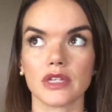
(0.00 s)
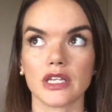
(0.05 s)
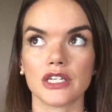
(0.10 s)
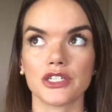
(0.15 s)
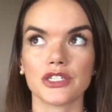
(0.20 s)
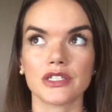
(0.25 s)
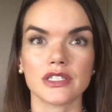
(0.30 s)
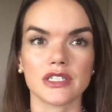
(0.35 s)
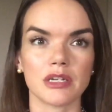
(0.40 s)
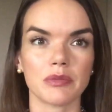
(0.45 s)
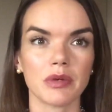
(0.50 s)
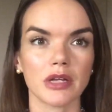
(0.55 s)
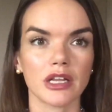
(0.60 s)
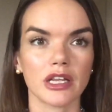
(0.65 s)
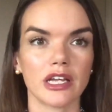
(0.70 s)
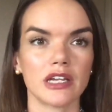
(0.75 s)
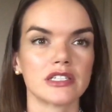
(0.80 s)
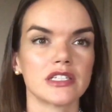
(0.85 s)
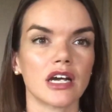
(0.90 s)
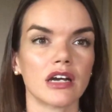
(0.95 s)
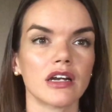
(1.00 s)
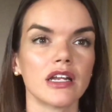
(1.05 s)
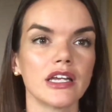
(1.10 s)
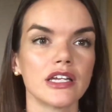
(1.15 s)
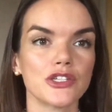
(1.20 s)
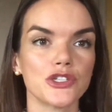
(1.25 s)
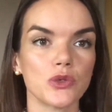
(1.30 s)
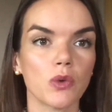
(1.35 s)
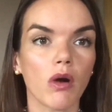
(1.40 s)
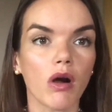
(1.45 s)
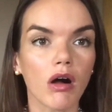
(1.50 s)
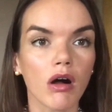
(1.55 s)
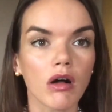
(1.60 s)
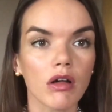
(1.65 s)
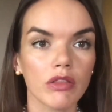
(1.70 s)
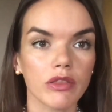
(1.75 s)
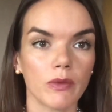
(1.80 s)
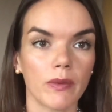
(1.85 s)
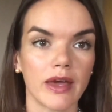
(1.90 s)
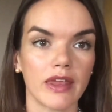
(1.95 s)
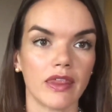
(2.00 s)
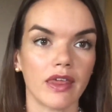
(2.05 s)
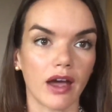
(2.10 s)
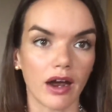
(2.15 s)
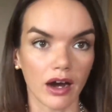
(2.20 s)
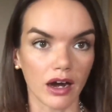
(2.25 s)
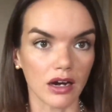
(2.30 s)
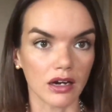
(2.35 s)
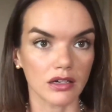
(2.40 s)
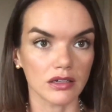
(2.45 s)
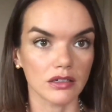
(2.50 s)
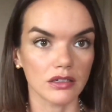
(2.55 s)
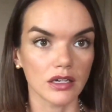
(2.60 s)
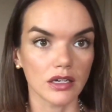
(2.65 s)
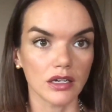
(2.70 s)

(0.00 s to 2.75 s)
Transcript: it just typically, it's not going to get you all the way there.